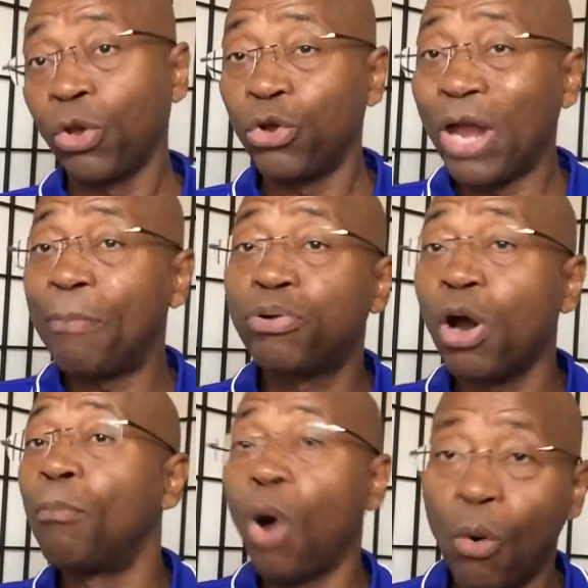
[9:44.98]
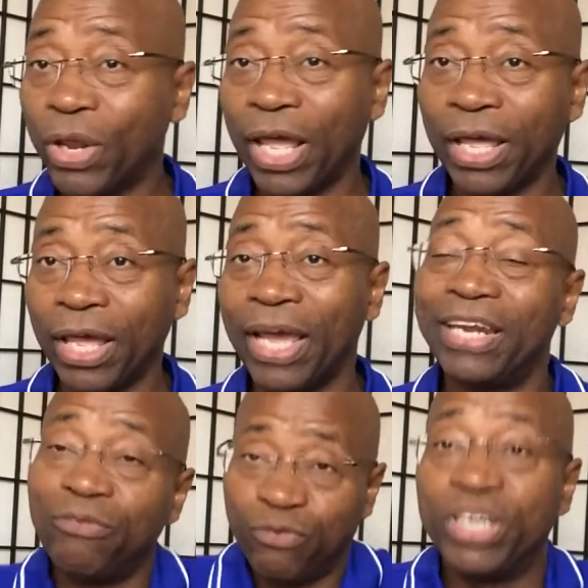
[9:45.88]
You're not promoting
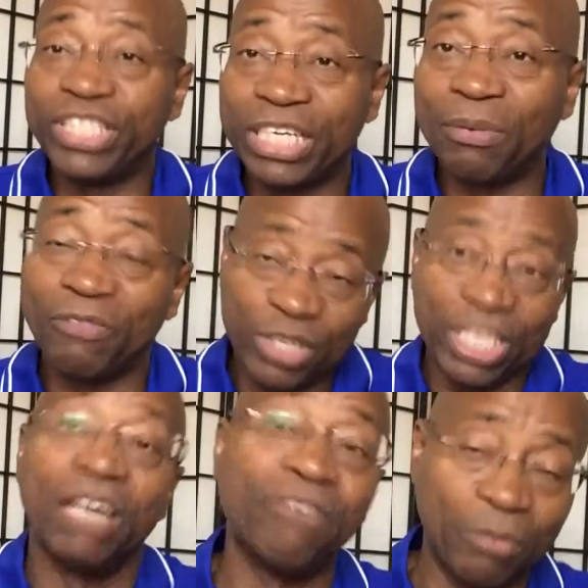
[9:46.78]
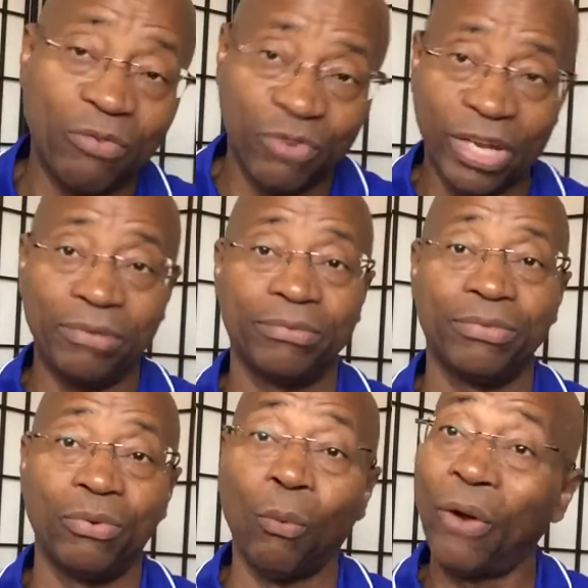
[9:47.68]
the friendship if you're stealing from your friend.
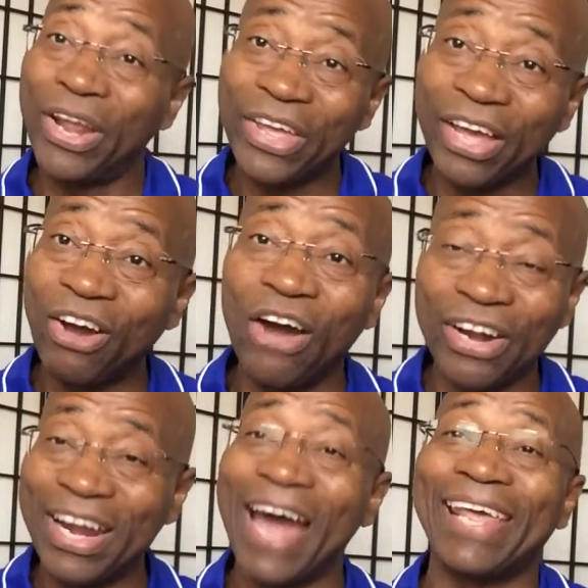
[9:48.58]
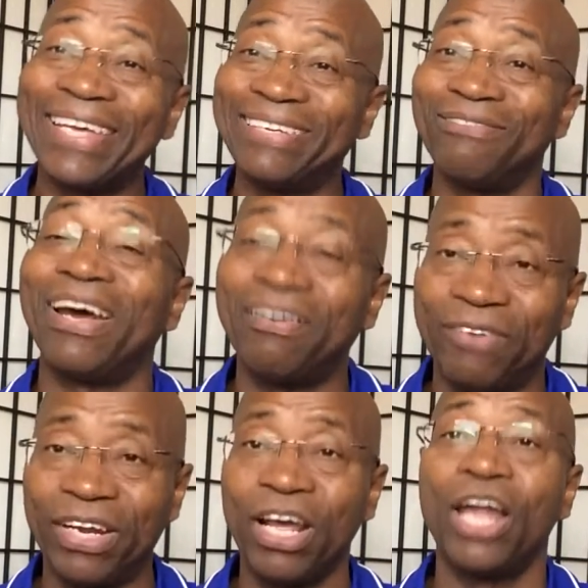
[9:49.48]
Whether you get caught or not is
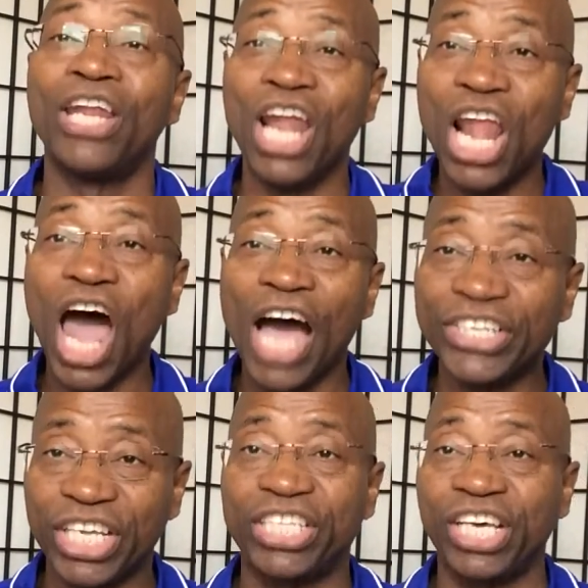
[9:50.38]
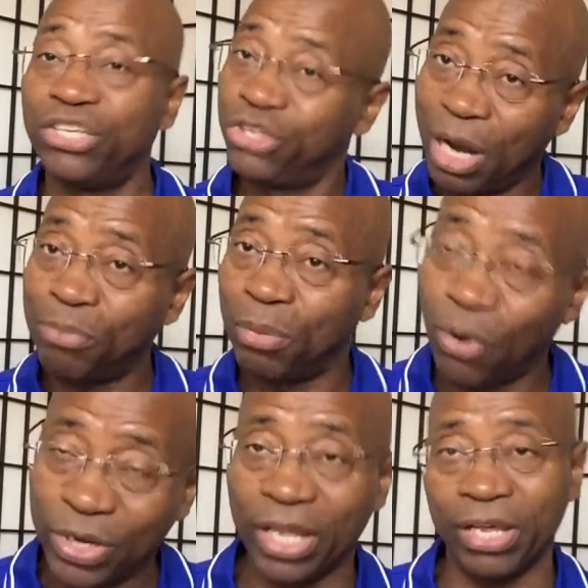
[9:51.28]
irrelevant. The logic says you're not
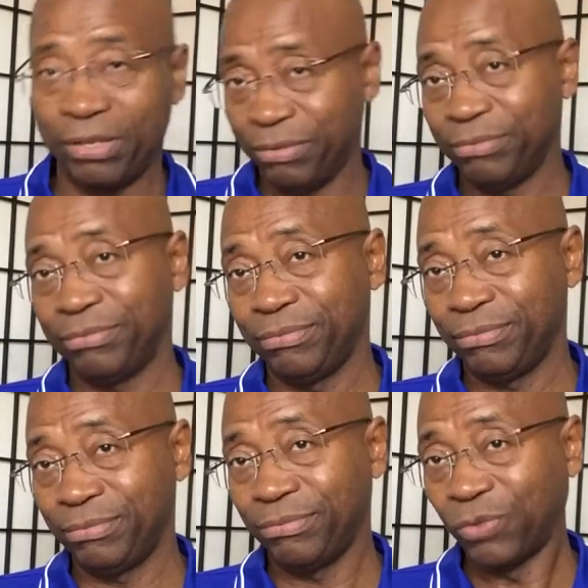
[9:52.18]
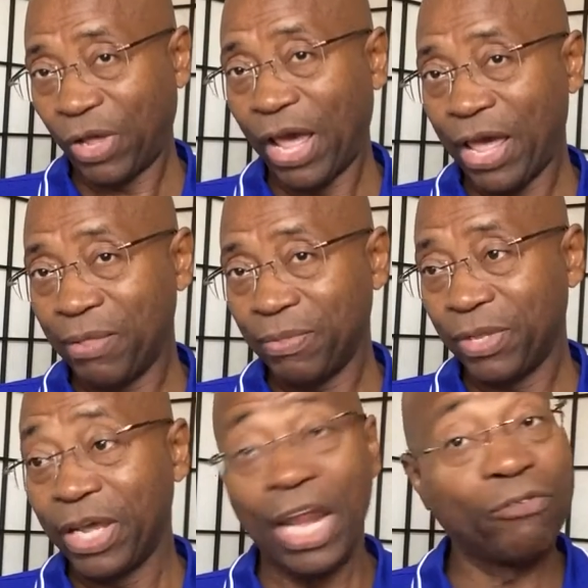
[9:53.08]
promoting it. Okay?
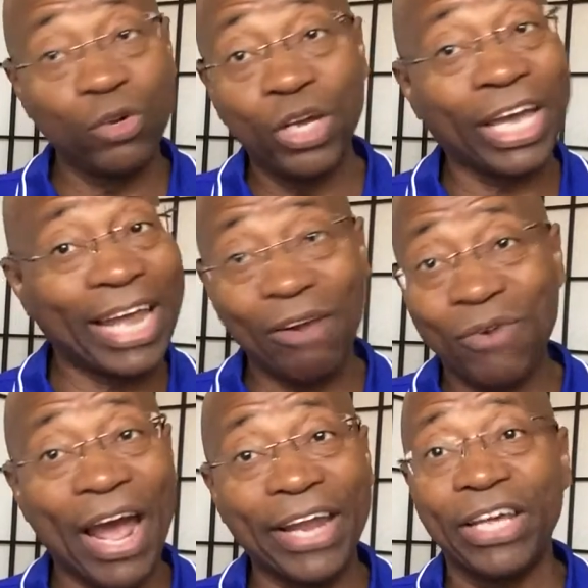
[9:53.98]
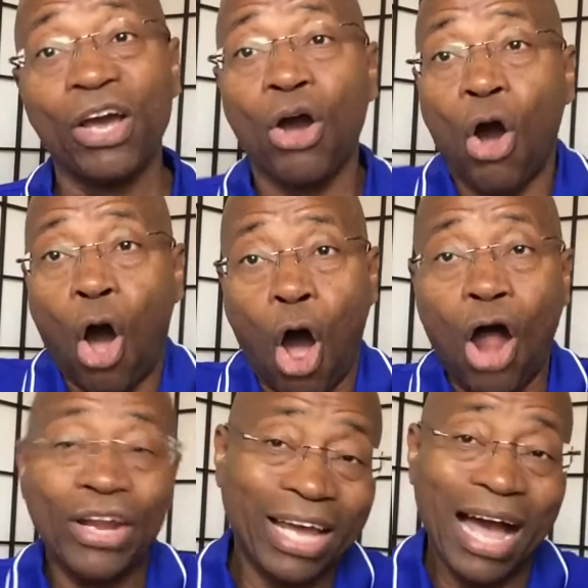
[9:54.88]
And if you look at that right,
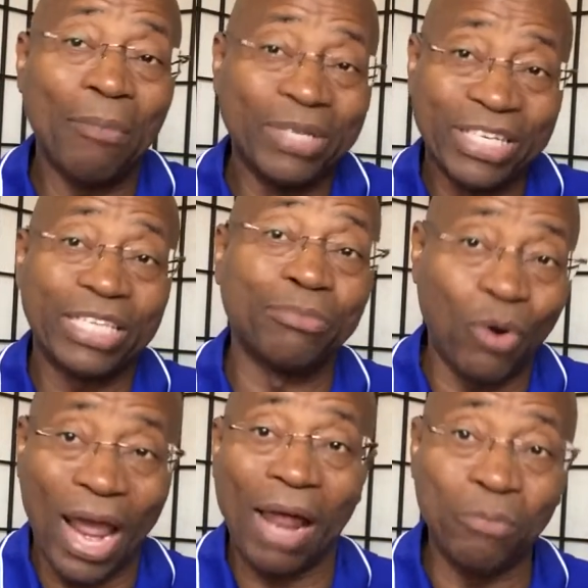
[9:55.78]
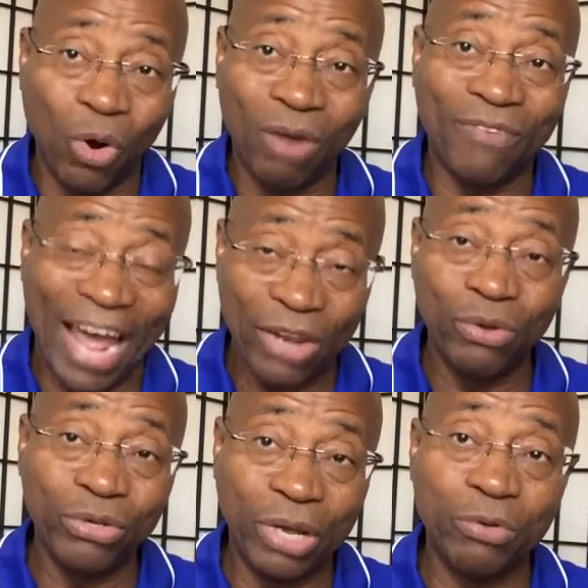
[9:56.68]
all the common sense moral, moral
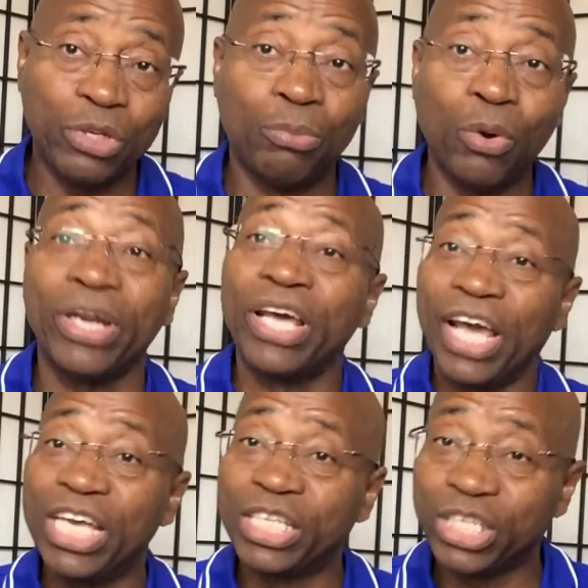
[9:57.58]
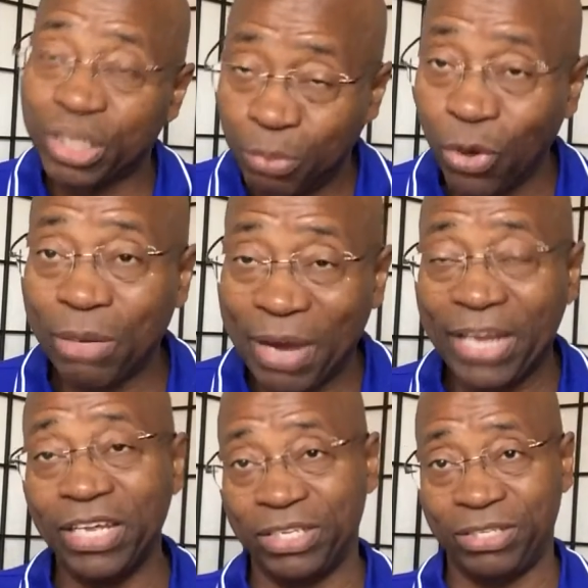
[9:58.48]
values that we support is supported
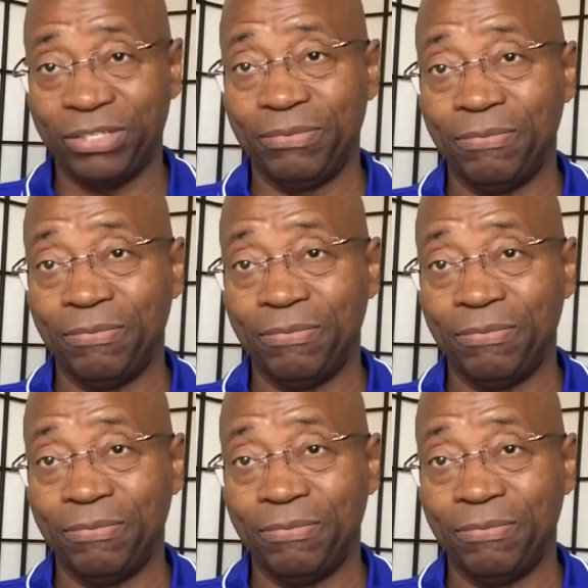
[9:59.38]
by this